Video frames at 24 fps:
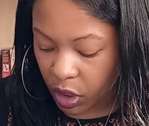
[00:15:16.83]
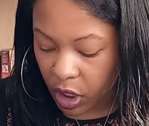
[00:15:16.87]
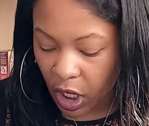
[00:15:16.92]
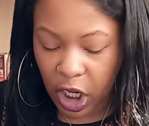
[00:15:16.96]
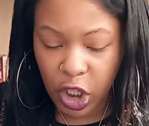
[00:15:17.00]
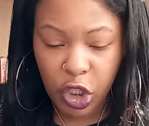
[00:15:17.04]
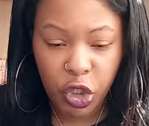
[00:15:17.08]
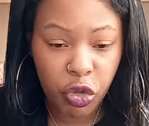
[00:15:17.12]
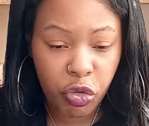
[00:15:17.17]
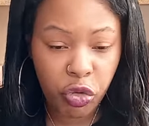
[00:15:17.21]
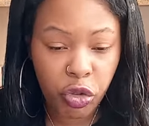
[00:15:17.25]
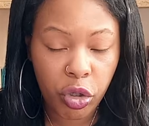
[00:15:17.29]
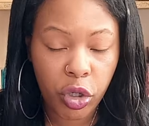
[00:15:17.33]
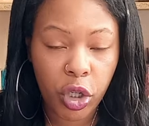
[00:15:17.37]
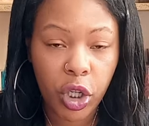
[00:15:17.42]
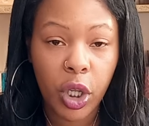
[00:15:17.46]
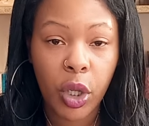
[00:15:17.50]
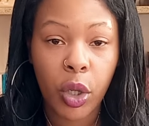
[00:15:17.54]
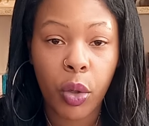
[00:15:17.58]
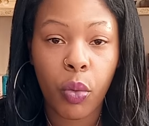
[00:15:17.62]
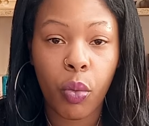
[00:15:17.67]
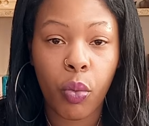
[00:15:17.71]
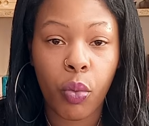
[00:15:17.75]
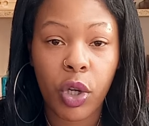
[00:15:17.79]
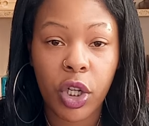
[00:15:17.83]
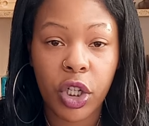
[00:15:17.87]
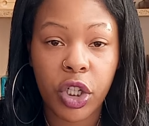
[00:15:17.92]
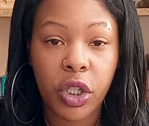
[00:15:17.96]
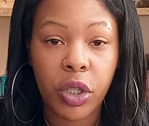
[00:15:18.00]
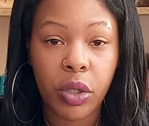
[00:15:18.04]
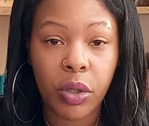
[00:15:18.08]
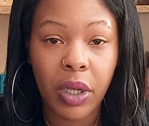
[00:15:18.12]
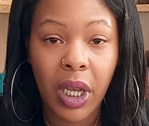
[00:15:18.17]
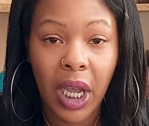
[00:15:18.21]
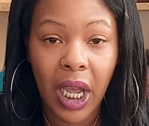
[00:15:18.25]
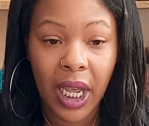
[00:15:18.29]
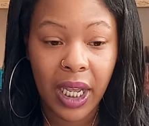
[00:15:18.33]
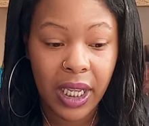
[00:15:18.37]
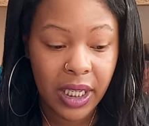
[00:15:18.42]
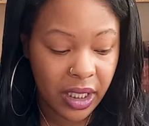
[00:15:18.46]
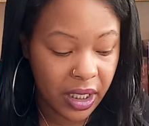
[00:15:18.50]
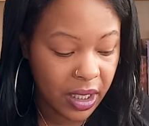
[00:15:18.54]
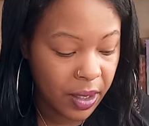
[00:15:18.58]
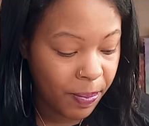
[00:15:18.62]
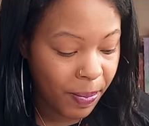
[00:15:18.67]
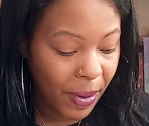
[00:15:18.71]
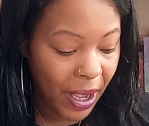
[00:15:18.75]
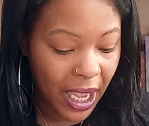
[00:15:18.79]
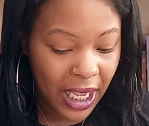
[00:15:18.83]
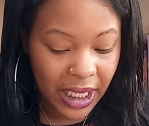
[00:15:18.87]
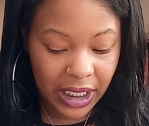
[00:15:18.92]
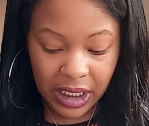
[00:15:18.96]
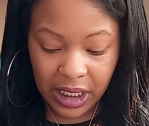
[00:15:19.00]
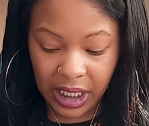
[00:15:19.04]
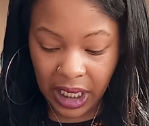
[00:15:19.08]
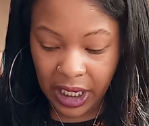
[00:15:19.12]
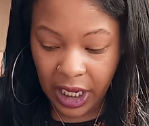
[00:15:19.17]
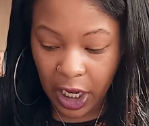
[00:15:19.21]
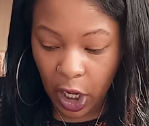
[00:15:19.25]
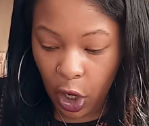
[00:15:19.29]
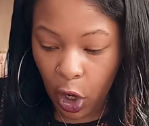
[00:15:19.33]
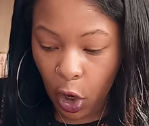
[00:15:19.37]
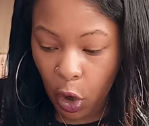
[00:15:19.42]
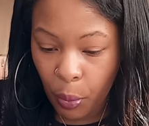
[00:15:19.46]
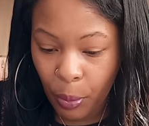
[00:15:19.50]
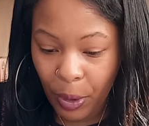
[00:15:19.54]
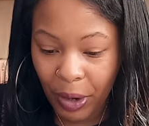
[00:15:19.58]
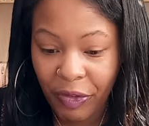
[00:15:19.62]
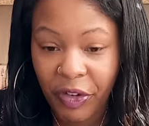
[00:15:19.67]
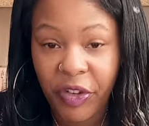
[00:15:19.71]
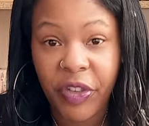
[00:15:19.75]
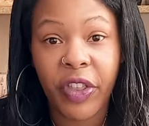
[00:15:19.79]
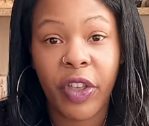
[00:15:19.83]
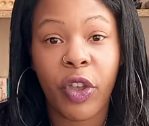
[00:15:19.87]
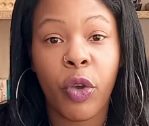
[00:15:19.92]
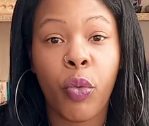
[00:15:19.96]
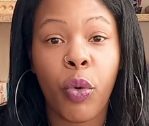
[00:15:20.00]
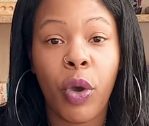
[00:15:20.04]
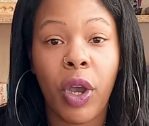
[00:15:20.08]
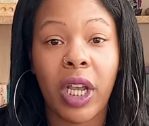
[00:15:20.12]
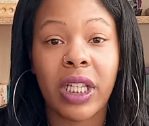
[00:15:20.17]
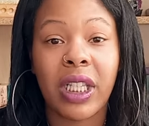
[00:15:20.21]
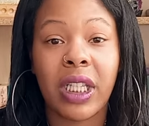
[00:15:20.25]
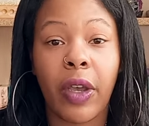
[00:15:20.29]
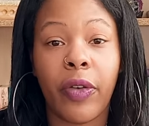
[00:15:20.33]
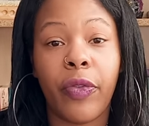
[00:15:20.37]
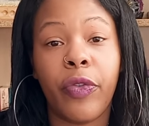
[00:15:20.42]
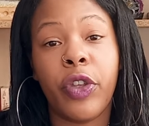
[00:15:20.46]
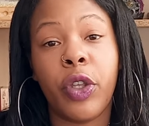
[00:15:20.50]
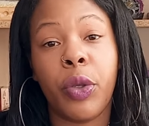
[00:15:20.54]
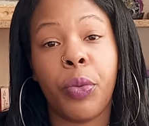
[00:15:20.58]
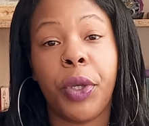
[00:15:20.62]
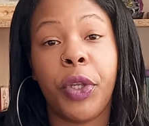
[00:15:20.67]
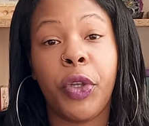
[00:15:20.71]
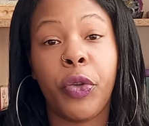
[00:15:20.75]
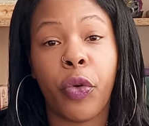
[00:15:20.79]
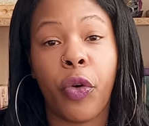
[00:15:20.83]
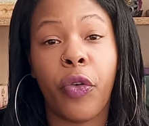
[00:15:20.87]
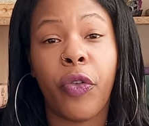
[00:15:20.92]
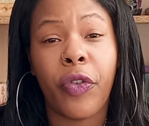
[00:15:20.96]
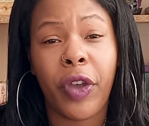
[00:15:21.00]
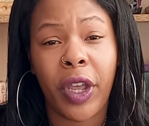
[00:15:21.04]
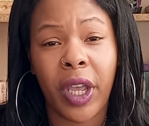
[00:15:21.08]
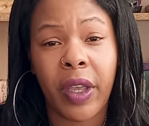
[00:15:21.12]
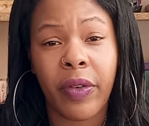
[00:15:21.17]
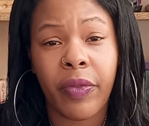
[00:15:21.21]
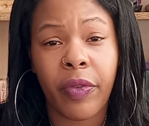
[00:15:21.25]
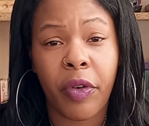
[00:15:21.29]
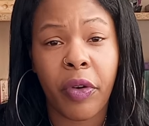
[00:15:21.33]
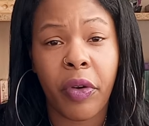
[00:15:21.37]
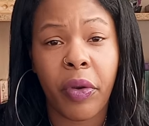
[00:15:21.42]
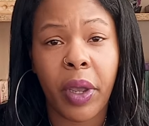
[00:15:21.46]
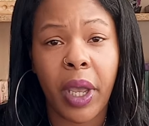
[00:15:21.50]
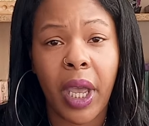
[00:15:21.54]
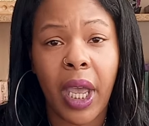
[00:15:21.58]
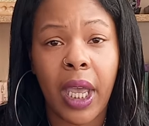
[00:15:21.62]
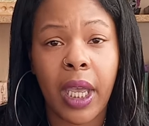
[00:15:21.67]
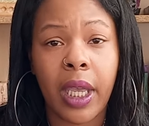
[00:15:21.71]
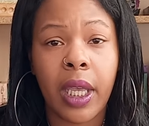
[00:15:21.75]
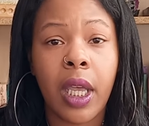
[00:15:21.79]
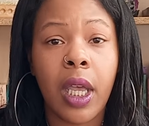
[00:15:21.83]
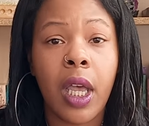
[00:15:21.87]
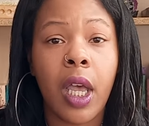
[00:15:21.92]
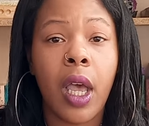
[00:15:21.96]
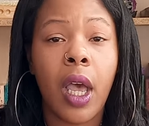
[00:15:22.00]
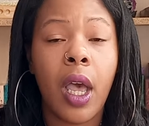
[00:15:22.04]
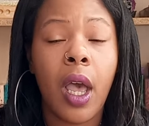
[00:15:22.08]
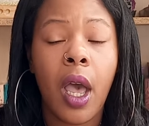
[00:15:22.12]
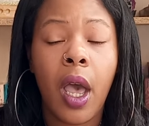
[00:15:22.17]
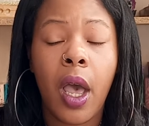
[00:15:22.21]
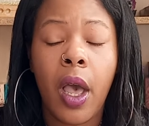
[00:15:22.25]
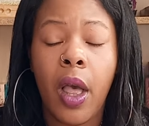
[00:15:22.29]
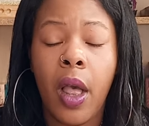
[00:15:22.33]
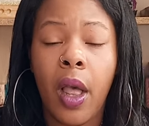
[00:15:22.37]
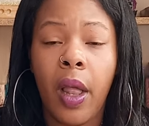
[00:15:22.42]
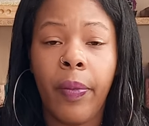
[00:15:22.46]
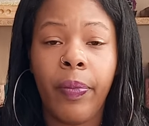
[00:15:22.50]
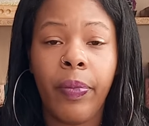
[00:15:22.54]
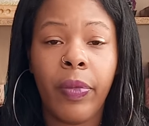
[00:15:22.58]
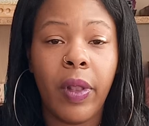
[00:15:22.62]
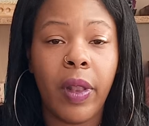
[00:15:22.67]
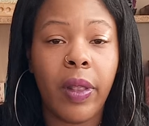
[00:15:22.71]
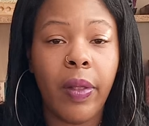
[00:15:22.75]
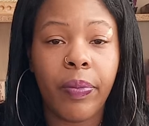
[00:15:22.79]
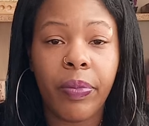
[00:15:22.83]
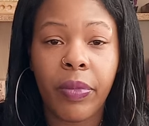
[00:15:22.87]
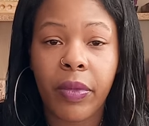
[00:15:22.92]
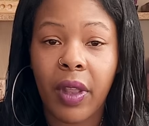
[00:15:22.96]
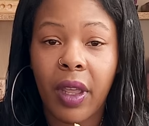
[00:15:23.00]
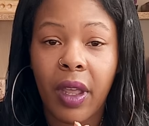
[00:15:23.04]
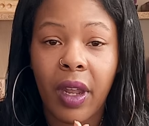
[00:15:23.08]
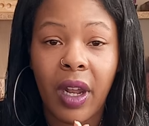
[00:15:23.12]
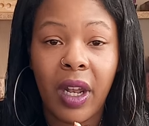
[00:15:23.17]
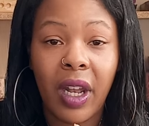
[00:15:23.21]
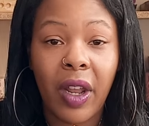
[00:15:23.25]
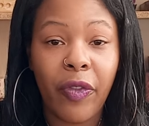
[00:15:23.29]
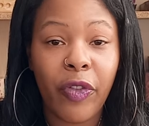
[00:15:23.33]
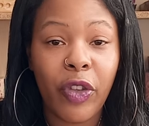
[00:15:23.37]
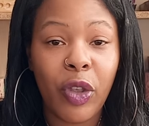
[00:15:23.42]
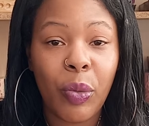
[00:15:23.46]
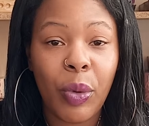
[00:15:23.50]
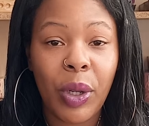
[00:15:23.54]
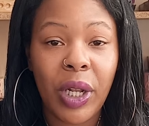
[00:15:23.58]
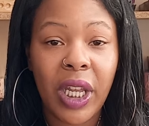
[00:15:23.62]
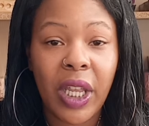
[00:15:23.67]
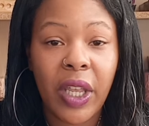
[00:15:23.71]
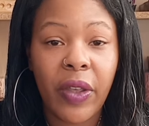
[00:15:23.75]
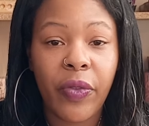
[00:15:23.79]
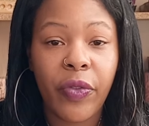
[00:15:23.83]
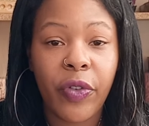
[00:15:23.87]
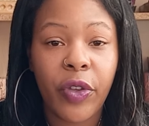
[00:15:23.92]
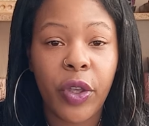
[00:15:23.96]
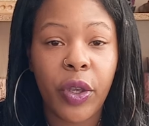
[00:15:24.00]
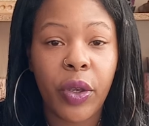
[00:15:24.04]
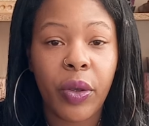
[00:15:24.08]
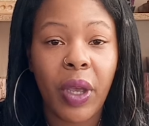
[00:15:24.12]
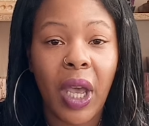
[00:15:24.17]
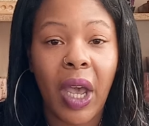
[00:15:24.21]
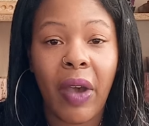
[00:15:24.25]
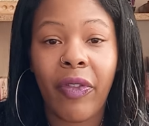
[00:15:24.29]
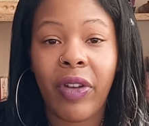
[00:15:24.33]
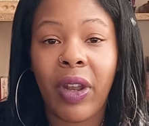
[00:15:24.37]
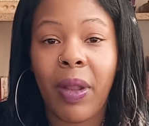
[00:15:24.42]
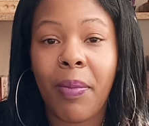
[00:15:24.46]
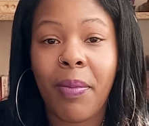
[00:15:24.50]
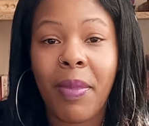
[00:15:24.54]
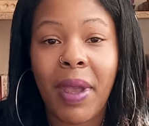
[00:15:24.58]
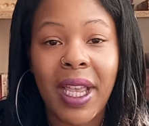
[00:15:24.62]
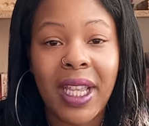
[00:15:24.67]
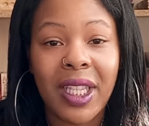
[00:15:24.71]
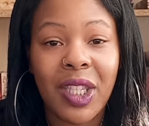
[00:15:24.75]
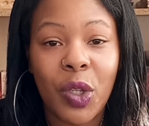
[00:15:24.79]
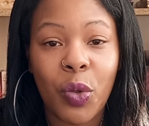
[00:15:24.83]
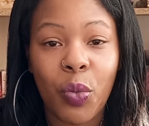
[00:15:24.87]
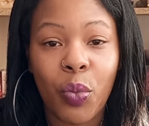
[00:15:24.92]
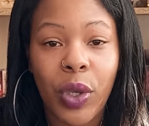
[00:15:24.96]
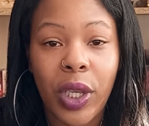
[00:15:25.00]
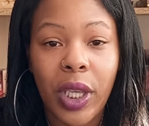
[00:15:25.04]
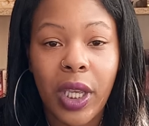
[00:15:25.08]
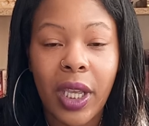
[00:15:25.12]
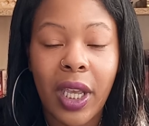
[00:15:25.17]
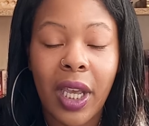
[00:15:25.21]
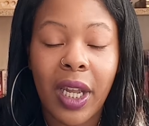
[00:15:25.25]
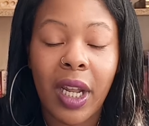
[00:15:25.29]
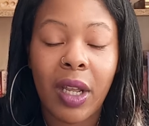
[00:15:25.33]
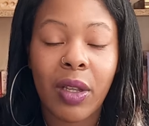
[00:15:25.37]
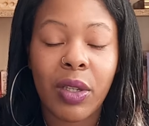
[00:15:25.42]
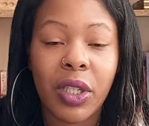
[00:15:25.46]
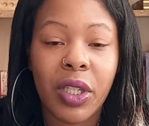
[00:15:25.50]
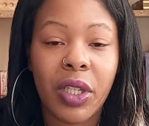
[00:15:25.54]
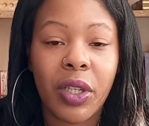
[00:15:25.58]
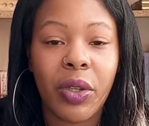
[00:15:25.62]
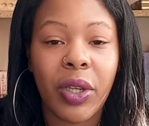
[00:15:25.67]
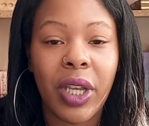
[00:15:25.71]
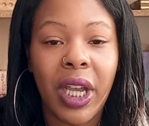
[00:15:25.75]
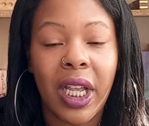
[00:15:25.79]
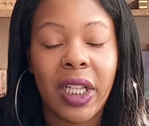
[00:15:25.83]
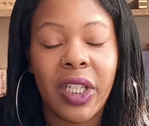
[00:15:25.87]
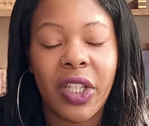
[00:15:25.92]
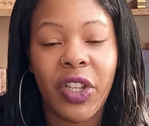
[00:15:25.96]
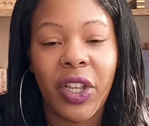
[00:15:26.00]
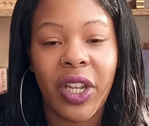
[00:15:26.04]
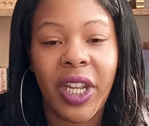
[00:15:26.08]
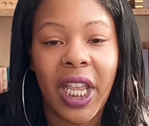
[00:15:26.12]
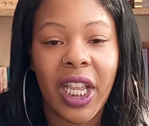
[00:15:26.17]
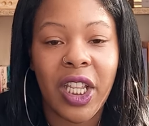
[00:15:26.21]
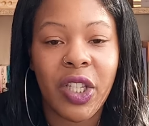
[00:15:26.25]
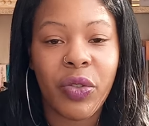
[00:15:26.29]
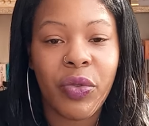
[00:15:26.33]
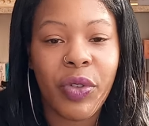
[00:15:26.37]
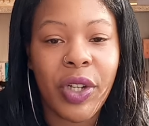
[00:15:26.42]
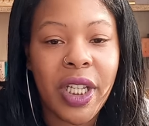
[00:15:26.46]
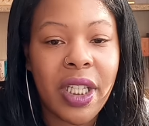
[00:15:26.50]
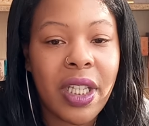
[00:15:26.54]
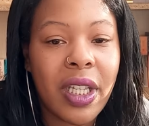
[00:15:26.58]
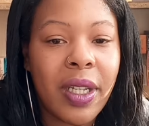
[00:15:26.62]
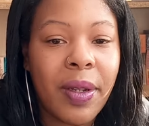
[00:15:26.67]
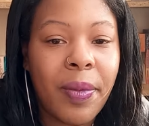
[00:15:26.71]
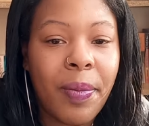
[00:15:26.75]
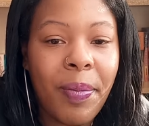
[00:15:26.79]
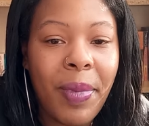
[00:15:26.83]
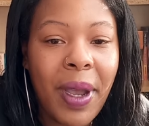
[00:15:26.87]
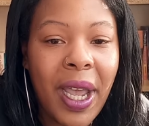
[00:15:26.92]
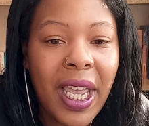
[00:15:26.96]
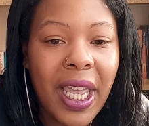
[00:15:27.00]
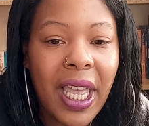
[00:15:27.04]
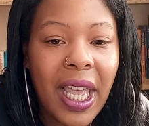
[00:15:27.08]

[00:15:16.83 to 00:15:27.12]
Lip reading: I truly wish you guys the best, and I hope everything works out for you in your favor, okay? Gonna love you and leave you. Have an amazing week, and I'll see you guys in your next reading. Bye,